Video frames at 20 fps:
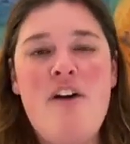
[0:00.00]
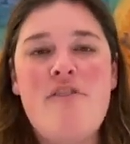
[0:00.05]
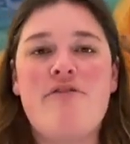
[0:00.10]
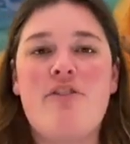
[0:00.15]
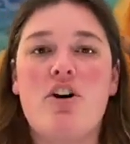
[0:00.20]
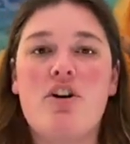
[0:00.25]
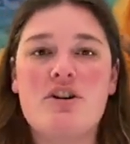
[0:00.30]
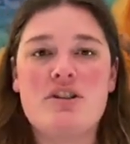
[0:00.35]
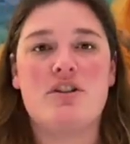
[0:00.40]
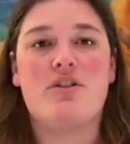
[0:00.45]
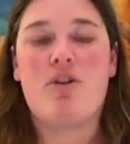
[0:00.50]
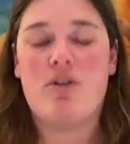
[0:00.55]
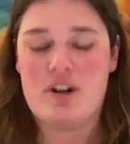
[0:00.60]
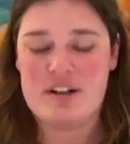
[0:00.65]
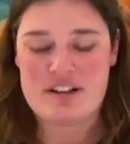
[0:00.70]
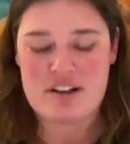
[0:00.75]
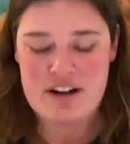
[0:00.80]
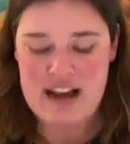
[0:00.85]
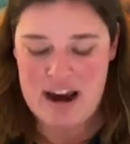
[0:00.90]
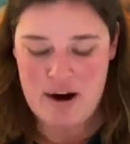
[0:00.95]
Folks, of
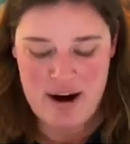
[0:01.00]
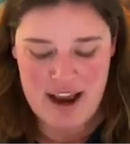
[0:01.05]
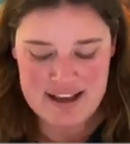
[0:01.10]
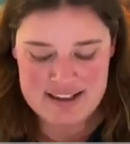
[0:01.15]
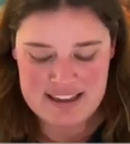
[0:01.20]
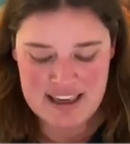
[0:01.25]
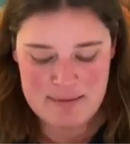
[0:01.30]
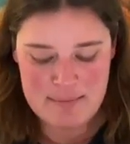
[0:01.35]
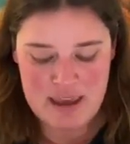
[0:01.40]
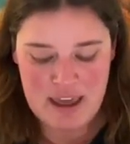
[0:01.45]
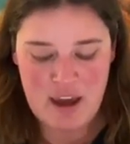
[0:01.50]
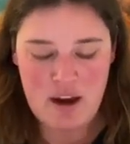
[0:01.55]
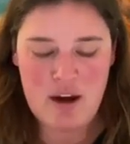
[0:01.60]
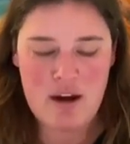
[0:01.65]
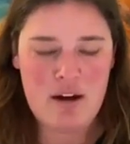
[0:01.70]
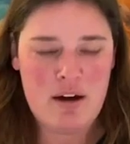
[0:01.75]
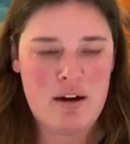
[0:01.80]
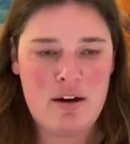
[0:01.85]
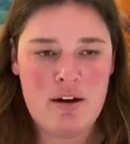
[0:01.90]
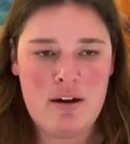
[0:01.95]
course, are now asking me,
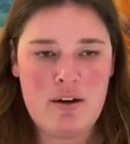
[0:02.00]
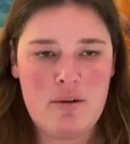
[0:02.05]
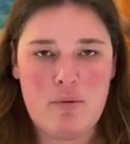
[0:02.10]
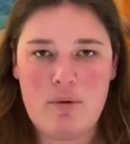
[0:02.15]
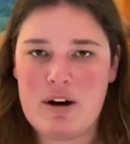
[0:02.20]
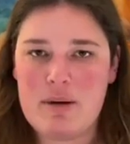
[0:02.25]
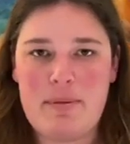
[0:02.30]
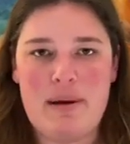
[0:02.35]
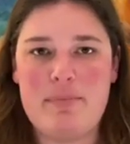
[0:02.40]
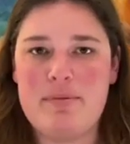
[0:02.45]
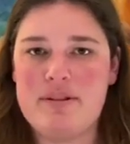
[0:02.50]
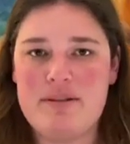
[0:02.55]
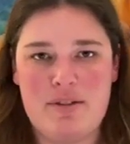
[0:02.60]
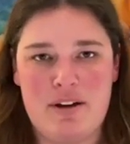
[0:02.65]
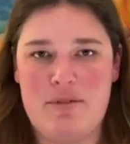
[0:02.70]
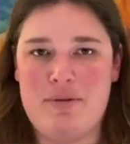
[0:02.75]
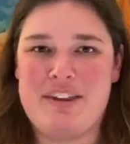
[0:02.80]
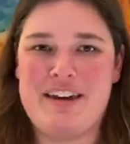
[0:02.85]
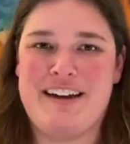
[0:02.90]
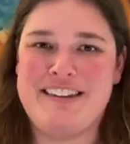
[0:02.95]
what are people
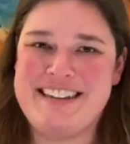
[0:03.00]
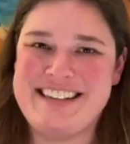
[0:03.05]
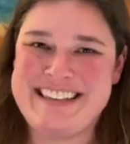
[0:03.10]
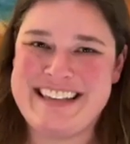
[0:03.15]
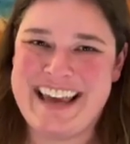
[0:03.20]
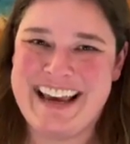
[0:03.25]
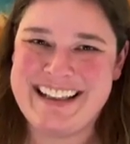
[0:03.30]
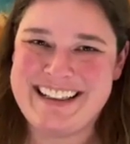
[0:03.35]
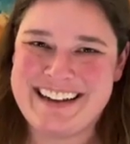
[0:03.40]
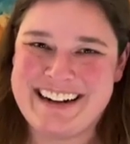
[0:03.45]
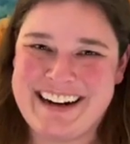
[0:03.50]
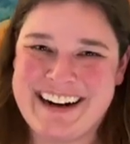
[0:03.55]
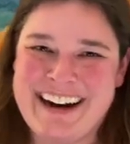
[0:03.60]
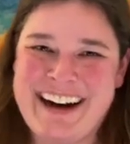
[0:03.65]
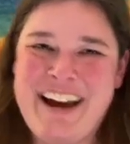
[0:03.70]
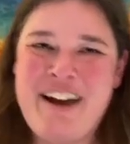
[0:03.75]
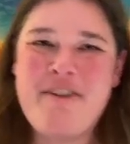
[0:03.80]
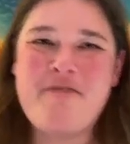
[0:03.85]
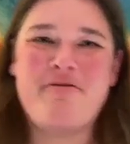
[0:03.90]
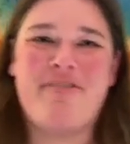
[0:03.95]
doing with all this antler?
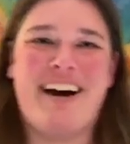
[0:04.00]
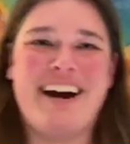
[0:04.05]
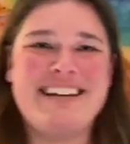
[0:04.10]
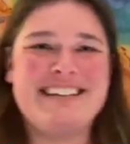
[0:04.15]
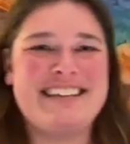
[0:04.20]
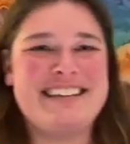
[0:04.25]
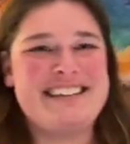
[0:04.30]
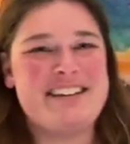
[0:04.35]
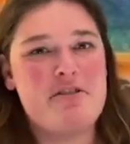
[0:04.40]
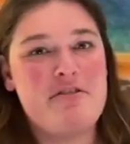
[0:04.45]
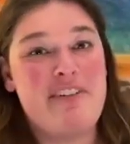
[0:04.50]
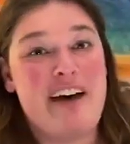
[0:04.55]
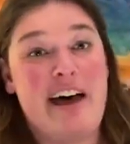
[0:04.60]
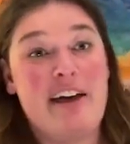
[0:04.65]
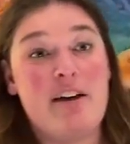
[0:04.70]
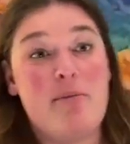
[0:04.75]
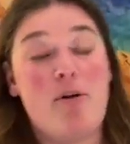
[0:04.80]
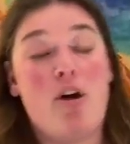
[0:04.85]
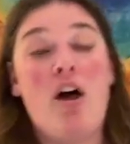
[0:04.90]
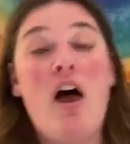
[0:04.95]
Why is it so
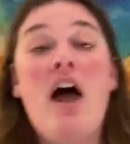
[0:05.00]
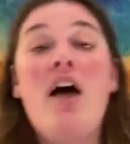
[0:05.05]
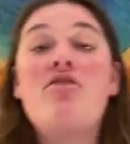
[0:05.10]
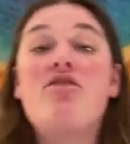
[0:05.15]
valuable?